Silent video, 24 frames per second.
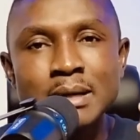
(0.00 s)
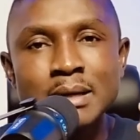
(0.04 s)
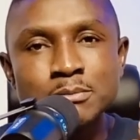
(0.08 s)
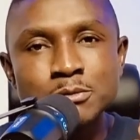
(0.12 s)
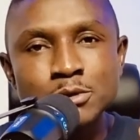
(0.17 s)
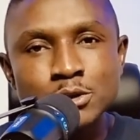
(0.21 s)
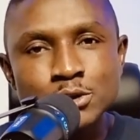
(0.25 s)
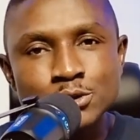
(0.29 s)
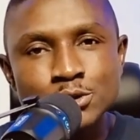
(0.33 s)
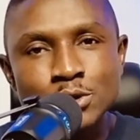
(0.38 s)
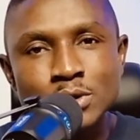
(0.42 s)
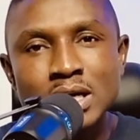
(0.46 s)
I'm
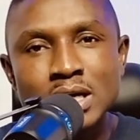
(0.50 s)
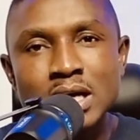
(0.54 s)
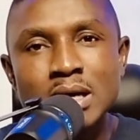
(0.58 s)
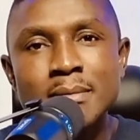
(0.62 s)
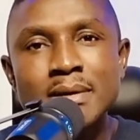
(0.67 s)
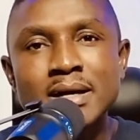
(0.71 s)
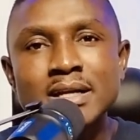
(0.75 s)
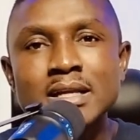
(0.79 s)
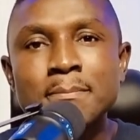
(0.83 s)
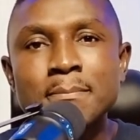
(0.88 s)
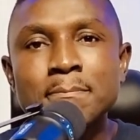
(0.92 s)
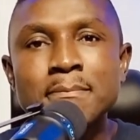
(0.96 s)
just talking
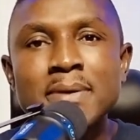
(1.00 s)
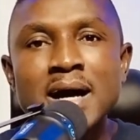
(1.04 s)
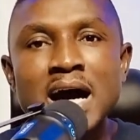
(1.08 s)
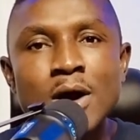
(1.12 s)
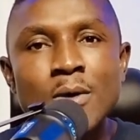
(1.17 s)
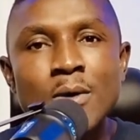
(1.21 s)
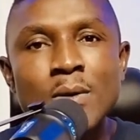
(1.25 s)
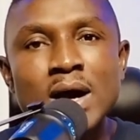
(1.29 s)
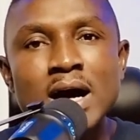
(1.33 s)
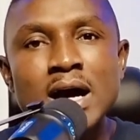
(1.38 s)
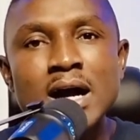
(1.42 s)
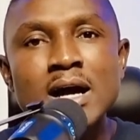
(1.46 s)
about the
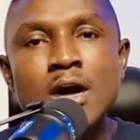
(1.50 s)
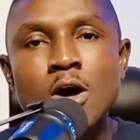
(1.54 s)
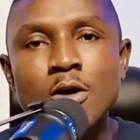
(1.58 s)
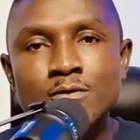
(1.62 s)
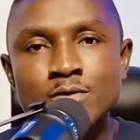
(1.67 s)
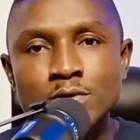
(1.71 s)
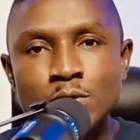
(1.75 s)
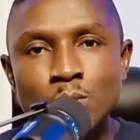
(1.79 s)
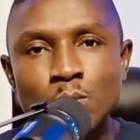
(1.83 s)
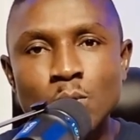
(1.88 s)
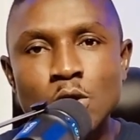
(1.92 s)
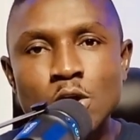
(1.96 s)
power
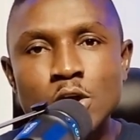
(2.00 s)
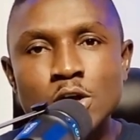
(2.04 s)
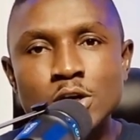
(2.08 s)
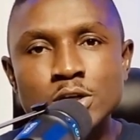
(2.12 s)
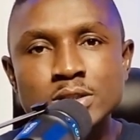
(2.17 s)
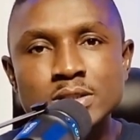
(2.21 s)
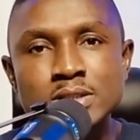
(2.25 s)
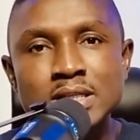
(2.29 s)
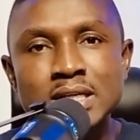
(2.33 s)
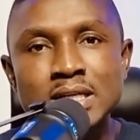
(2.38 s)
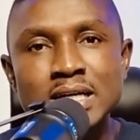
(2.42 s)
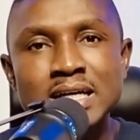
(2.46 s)
of the
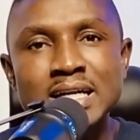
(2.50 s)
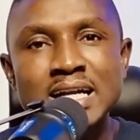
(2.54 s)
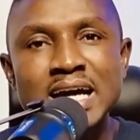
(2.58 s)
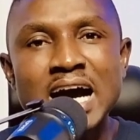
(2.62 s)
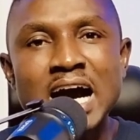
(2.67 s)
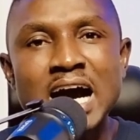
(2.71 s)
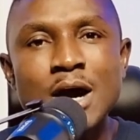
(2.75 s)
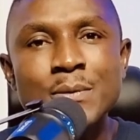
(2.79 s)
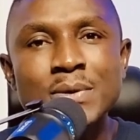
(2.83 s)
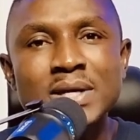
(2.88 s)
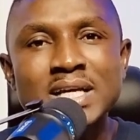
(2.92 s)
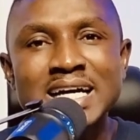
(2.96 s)
words and
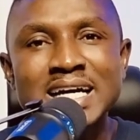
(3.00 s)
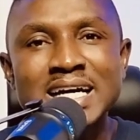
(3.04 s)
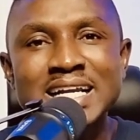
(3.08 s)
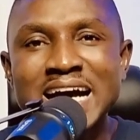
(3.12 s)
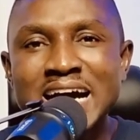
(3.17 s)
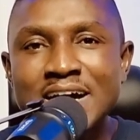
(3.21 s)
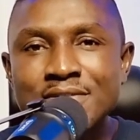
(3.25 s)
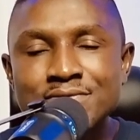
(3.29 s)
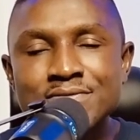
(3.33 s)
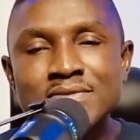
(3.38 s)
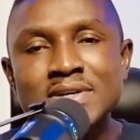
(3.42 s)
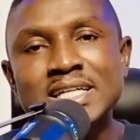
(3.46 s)
how it can
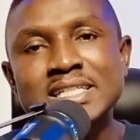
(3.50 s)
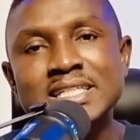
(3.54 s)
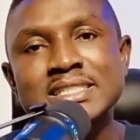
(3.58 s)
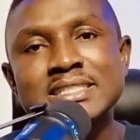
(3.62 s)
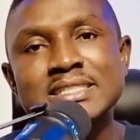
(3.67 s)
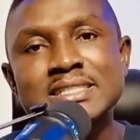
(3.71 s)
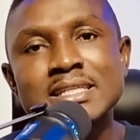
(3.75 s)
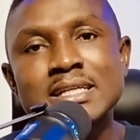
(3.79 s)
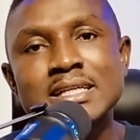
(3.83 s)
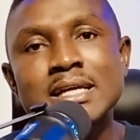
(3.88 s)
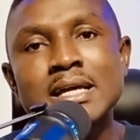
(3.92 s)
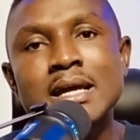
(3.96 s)

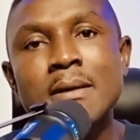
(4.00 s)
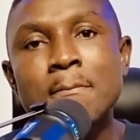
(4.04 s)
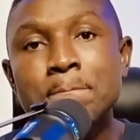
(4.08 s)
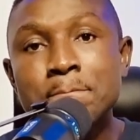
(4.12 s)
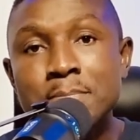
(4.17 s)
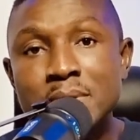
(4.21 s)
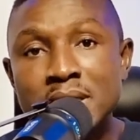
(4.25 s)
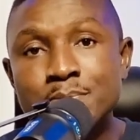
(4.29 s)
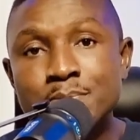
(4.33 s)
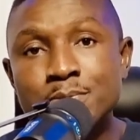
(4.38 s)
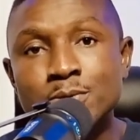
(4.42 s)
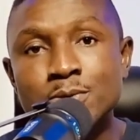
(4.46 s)
affect
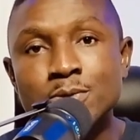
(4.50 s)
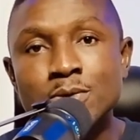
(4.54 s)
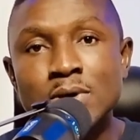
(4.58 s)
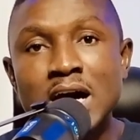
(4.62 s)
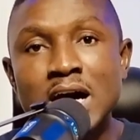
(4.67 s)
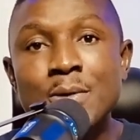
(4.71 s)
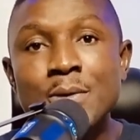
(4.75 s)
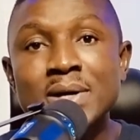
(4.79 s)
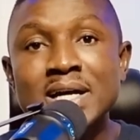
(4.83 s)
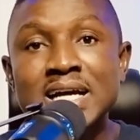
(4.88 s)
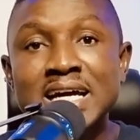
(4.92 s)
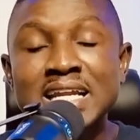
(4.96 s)
people.
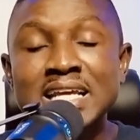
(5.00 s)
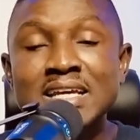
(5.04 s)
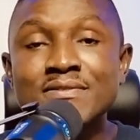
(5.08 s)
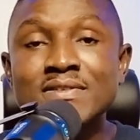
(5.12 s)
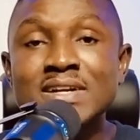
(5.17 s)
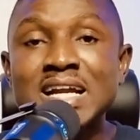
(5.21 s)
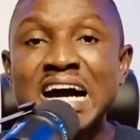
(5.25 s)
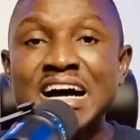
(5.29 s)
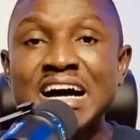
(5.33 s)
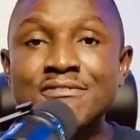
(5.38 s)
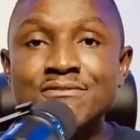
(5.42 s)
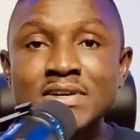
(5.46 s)
How it can
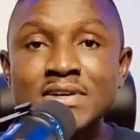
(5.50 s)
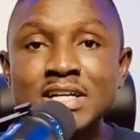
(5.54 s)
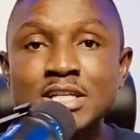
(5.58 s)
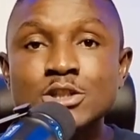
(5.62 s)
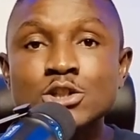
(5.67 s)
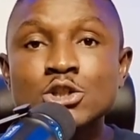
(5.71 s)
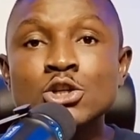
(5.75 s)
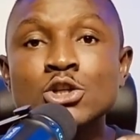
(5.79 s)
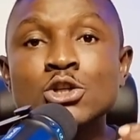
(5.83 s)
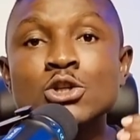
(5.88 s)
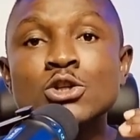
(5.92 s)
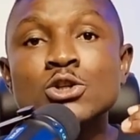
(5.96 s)
even
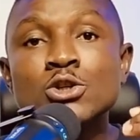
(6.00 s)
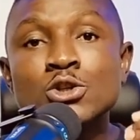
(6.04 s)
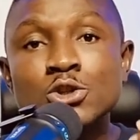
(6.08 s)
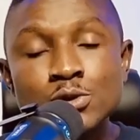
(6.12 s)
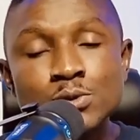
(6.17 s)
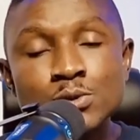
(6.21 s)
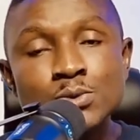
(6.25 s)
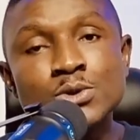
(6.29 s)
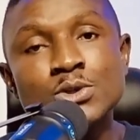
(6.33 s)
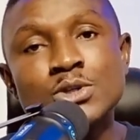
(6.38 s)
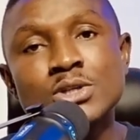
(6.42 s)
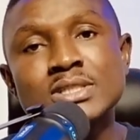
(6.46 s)
affect
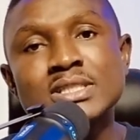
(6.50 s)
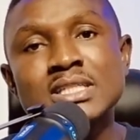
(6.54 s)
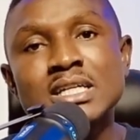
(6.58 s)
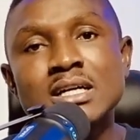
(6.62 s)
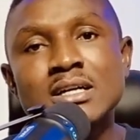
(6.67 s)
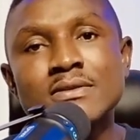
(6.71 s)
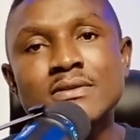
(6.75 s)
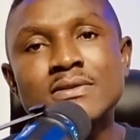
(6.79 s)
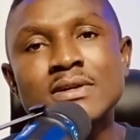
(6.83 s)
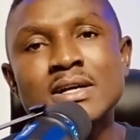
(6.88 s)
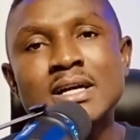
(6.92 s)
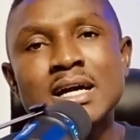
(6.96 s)
you
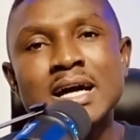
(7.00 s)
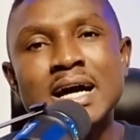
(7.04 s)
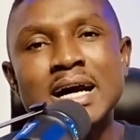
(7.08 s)
yourself.